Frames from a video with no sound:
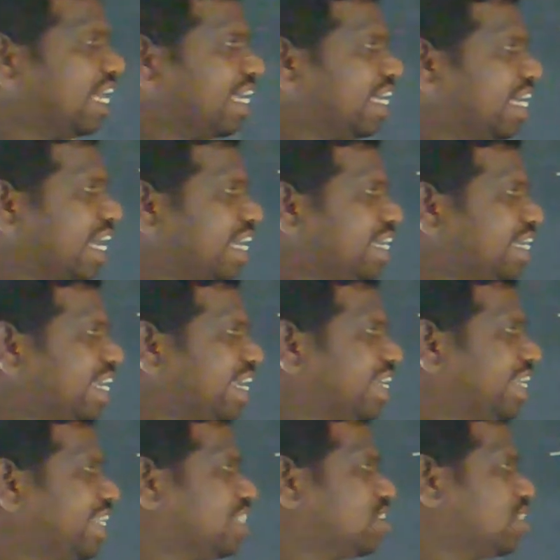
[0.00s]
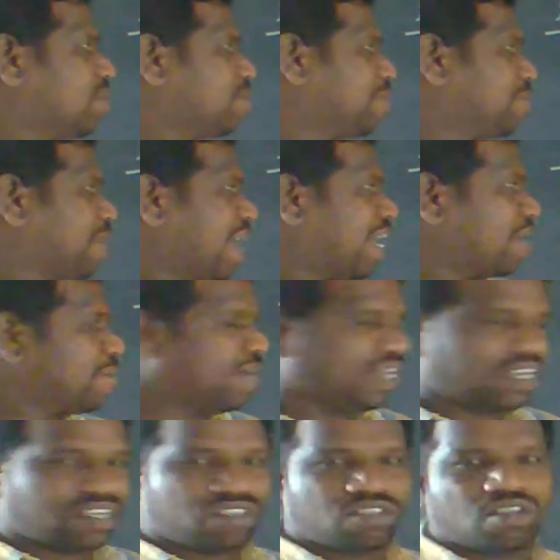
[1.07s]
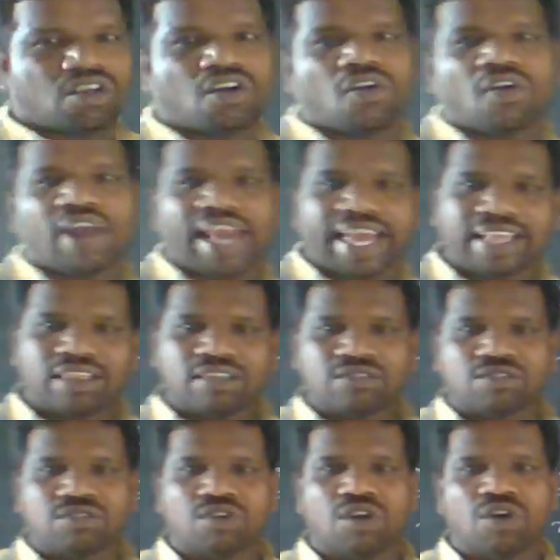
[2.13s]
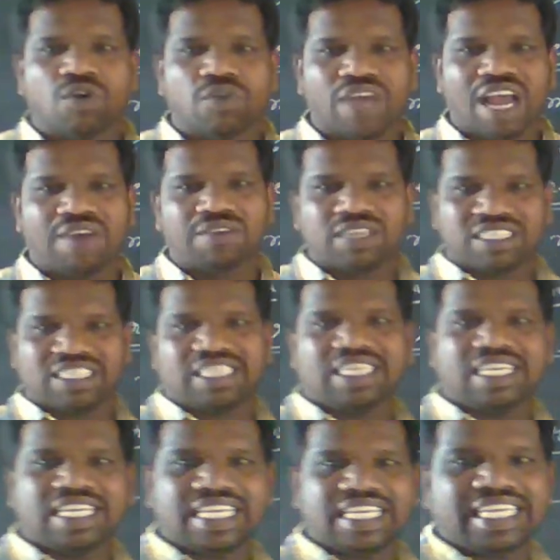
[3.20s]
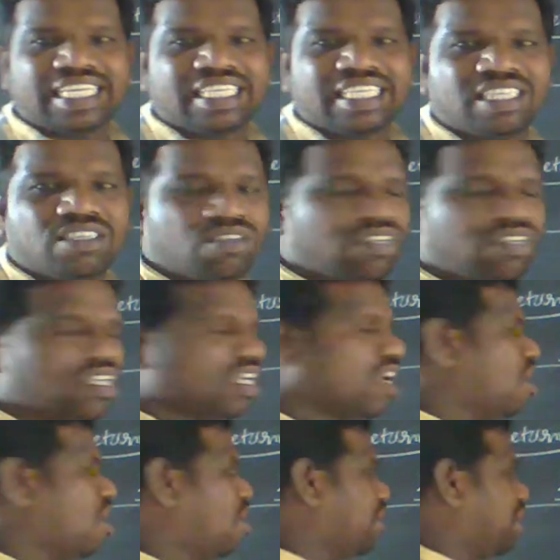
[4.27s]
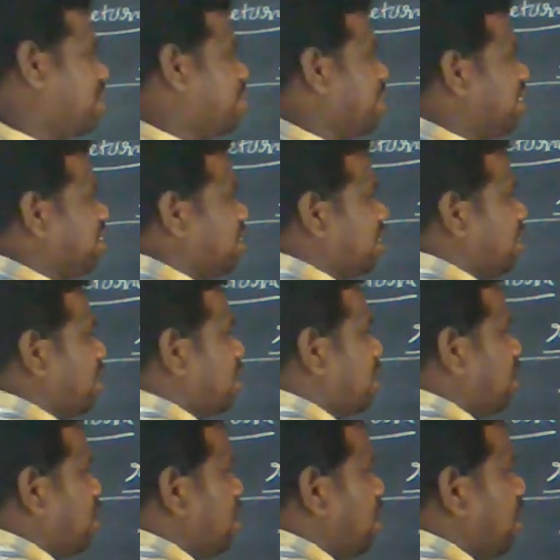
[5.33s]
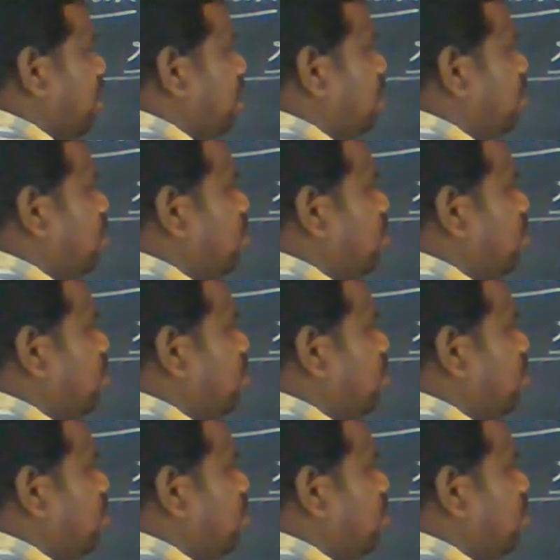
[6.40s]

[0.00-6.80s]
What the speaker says: contain some parameters like this. We have to see int arguments, int